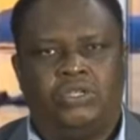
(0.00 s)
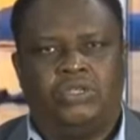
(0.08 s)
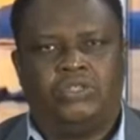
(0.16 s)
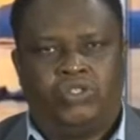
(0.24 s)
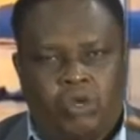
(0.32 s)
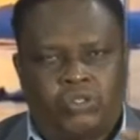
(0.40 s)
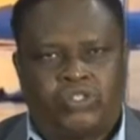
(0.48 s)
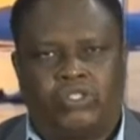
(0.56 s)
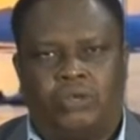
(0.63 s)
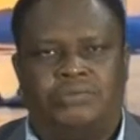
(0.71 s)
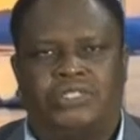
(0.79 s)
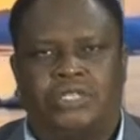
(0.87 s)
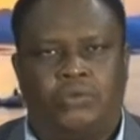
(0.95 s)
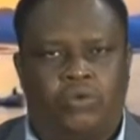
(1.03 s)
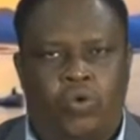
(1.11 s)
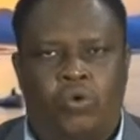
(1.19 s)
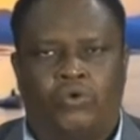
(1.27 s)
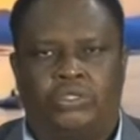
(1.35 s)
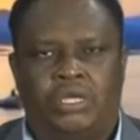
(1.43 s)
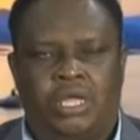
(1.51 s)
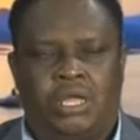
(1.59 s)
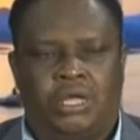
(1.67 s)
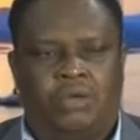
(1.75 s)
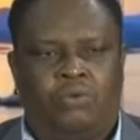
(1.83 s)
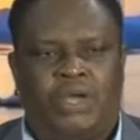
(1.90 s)
does something good,
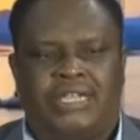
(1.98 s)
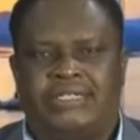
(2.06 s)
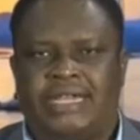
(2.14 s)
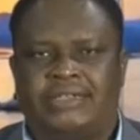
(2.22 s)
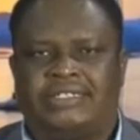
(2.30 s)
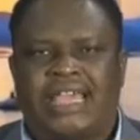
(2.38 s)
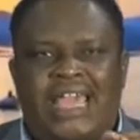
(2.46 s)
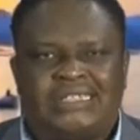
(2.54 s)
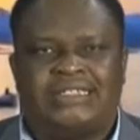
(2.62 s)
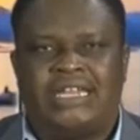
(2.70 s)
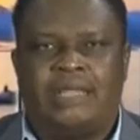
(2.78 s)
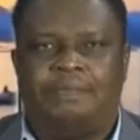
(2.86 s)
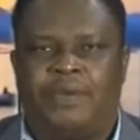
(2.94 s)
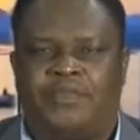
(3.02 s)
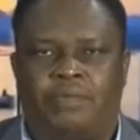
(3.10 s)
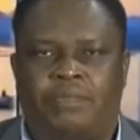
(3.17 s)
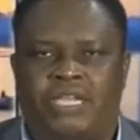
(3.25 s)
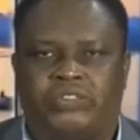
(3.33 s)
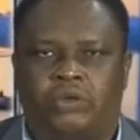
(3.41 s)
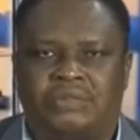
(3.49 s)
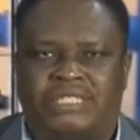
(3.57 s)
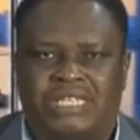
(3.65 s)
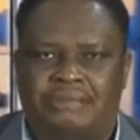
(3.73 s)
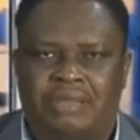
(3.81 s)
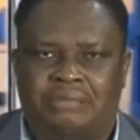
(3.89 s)
when there is excellent performance from
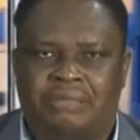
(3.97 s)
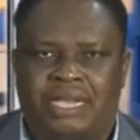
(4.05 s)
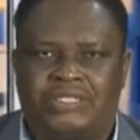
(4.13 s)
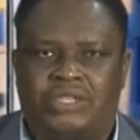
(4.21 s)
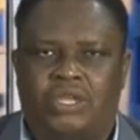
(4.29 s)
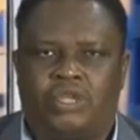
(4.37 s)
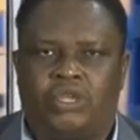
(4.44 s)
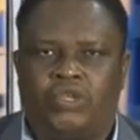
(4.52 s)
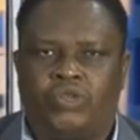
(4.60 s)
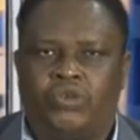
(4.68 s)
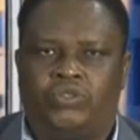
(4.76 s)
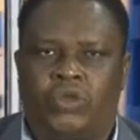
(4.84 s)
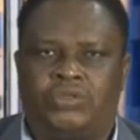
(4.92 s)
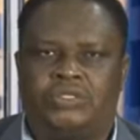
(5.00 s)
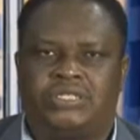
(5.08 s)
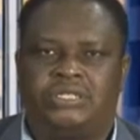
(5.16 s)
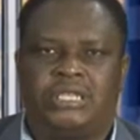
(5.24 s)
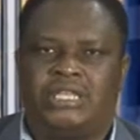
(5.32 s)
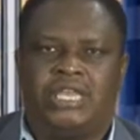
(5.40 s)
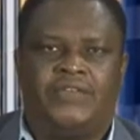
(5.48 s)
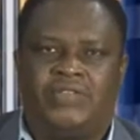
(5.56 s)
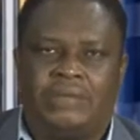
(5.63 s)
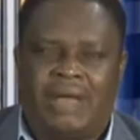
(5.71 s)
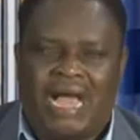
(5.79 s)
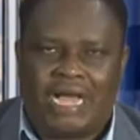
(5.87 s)
team members, you don't give
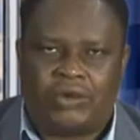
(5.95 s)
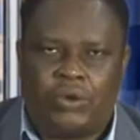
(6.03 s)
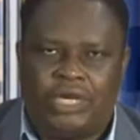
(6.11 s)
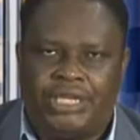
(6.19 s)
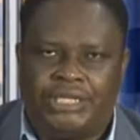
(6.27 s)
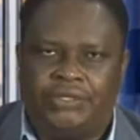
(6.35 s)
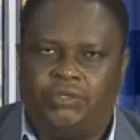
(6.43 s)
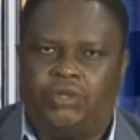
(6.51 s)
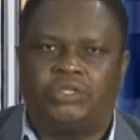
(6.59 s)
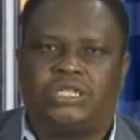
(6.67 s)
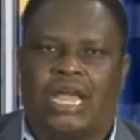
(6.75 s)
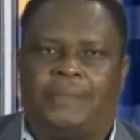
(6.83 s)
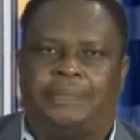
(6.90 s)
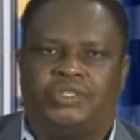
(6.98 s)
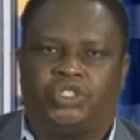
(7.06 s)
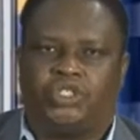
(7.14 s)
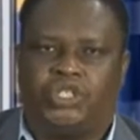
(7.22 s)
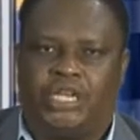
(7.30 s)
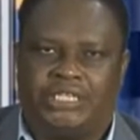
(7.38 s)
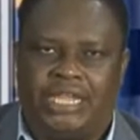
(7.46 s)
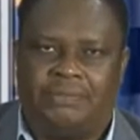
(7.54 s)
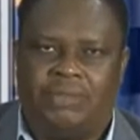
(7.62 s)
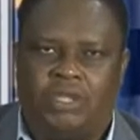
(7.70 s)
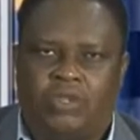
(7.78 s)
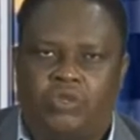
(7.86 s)
them accolade, you don't appreciate them,
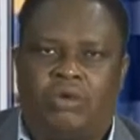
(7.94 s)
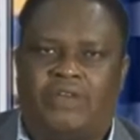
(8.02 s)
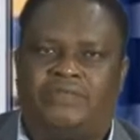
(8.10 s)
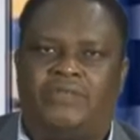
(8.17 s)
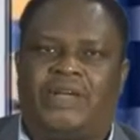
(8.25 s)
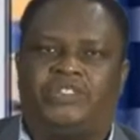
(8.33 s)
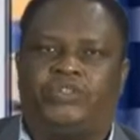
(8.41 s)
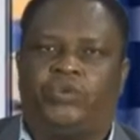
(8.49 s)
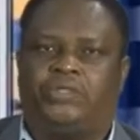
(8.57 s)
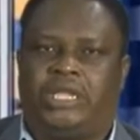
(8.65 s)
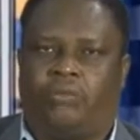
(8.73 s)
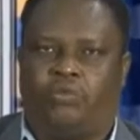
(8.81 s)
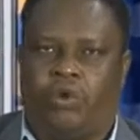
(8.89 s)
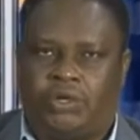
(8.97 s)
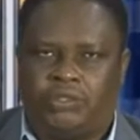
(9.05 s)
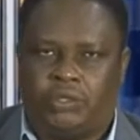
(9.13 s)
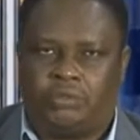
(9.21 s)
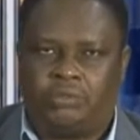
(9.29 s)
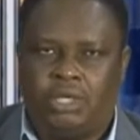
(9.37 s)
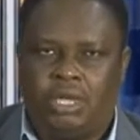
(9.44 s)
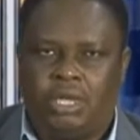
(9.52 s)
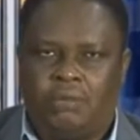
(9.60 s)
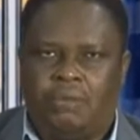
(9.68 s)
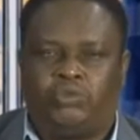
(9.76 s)
you have never told them well done. But